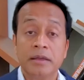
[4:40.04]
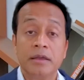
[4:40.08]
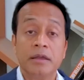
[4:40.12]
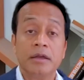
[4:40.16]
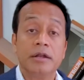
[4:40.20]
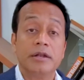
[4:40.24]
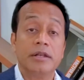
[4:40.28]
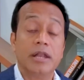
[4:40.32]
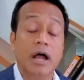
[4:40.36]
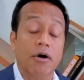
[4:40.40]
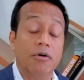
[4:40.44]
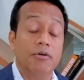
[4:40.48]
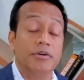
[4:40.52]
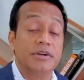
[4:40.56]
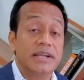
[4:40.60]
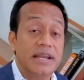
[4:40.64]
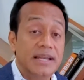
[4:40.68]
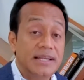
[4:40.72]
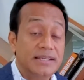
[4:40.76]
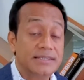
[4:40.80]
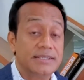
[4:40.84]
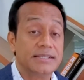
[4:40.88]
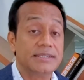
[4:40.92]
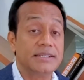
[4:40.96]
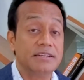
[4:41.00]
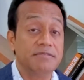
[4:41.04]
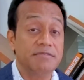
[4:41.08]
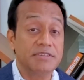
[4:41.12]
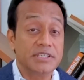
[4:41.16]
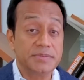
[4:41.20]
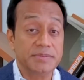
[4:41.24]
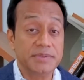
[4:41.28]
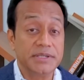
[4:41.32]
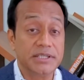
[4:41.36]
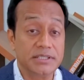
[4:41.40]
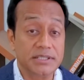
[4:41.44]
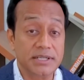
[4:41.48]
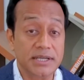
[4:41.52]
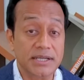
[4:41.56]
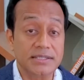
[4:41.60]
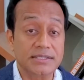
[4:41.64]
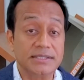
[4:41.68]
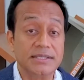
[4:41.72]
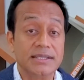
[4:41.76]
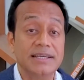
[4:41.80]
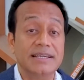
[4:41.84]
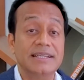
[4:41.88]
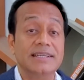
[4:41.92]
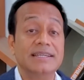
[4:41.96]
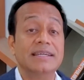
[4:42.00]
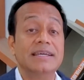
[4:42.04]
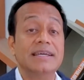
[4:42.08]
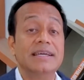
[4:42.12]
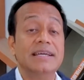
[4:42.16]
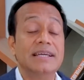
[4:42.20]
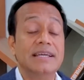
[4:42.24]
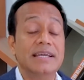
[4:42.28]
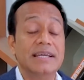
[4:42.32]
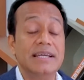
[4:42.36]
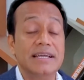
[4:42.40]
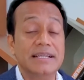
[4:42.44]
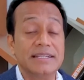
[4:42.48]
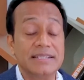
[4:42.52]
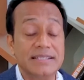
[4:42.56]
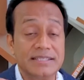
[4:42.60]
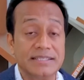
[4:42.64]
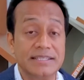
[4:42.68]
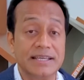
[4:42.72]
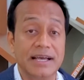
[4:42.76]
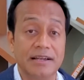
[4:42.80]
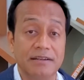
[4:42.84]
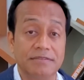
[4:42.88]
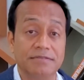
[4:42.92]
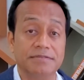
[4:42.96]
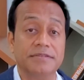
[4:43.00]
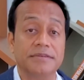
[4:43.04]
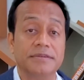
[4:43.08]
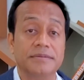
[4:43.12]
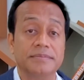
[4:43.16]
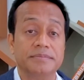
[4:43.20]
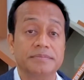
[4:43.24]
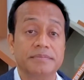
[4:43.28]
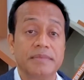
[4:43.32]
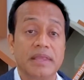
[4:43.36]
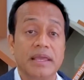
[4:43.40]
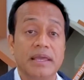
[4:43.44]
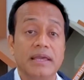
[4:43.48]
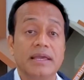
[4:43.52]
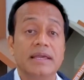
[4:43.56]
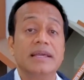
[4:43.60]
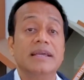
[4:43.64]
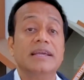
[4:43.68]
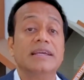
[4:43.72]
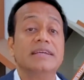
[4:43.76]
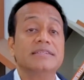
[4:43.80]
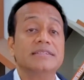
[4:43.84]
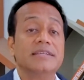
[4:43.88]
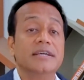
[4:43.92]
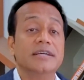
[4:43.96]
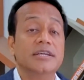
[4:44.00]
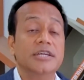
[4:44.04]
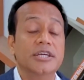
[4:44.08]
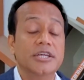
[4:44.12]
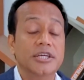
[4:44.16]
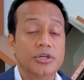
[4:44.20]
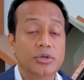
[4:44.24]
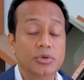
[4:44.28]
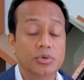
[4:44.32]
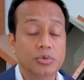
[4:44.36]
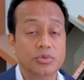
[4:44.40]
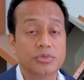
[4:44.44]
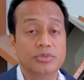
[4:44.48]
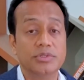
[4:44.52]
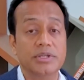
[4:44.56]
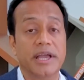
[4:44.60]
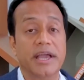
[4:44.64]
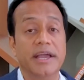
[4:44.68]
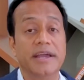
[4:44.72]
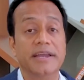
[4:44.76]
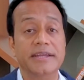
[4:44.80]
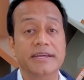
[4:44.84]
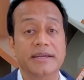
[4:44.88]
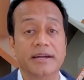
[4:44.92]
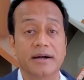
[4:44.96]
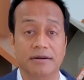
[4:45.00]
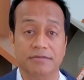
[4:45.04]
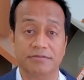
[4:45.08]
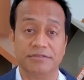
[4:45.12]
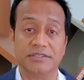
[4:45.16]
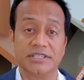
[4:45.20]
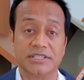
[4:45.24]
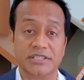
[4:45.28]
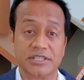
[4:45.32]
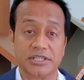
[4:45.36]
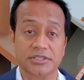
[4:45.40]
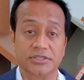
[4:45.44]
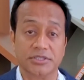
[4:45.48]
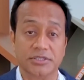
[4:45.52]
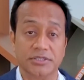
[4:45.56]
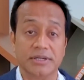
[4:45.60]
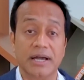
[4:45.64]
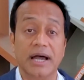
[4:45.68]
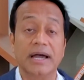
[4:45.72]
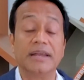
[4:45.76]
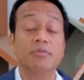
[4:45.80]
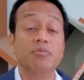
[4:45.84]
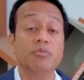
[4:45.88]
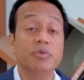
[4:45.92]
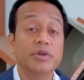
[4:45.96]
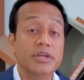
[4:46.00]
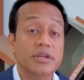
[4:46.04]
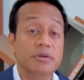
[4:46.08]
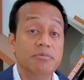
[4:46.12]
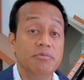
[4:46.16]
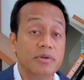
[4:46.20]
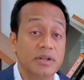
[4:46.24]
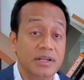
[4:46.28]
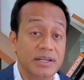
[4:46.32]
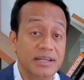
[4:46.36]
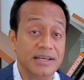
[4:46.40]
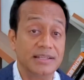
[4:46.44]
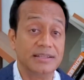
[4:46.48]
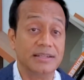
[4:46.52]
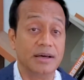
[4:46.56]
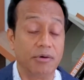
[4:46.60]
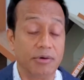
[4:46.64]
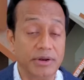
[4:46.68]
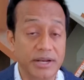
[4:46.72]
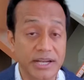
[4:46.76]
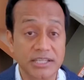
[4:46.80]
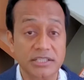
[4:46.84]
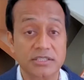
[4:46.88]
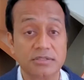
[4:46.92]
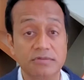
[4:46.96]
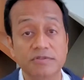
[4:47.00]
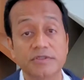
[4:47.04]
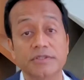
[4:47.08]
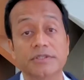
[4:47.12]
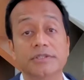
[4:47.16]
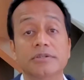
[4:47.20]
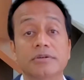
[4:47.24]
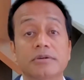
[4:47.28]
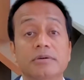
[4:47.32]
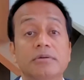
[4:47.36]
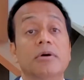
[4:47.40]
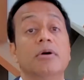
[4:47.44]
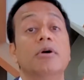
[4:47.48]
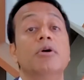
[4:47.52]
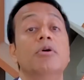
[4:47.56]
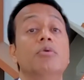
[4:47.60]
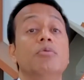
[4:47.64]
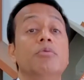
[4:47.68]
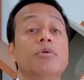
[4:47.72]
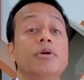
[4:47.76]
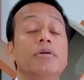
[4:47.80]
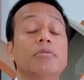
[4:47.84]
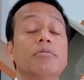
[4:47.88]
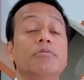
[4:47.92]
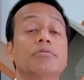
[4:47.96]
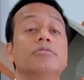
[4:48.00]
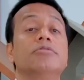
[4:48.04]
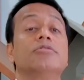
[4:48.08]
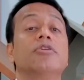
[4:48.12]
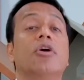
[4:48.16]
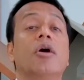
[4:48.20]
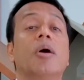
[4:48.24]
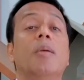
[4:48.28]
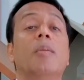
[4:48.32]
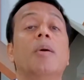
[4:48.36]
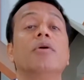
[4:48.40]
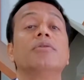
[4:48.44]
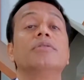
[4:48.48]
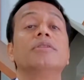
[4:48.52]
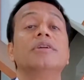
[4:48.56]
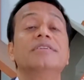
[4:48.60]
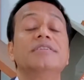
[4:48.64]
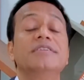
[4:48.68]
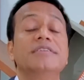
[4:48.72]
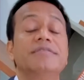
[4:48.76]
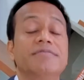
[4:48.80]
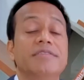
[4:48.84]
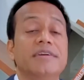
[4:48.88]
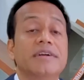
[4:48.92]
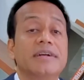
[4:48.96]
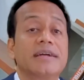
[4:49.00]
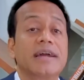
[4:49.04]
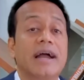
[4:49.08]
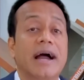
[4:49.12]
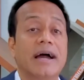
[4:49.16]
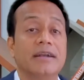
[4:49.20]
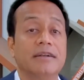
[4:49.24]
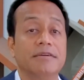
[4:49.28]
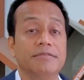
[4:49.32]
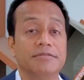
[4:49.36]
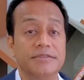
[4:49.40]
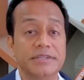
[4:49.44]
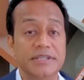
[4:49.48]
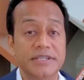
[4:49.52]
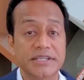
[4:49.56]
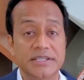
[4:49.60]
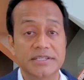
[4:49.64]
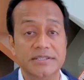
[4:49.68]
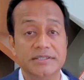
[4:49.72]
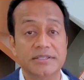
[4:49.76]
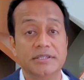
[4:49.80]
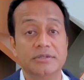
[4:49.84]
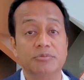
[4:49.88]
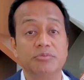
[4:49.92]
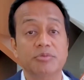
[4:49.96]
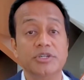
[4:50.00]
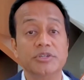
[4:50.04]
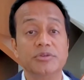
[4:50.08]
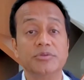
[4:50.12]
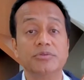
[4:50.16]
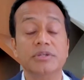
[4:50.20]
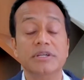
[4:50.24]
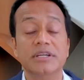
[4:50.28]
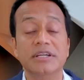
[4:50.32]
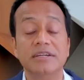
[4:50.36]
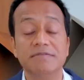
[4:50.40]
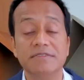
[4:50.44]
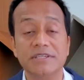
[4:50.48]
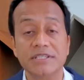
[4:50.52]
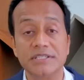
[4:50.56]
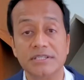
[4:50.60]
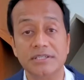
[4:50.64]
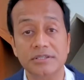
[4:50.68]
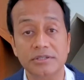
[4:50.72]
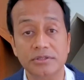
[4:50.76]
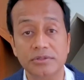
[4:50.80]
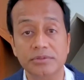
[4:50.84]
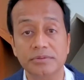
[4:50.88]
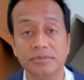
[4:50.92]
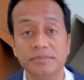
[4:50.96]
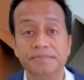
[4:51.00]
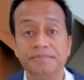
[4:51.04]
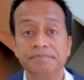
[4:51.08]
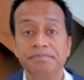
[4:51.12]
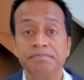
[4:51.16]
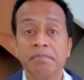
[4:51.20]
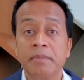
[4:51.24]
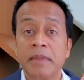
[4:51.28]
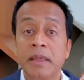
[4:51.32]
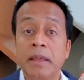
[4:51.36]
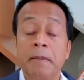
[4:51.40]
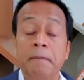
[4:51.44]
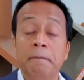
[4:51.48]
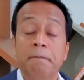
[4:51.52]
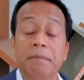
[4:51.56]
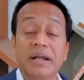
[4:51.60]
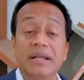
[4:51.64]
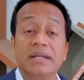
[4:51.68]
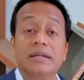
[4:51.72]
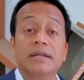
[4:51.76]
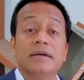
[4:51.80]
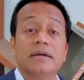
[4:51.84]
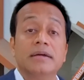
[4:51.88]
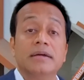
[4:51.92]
Now, real estate investment trust in itself is a huge area of discussion, and we will, in our next video, we're going to talk about the different kind of REITs that we could invest into. But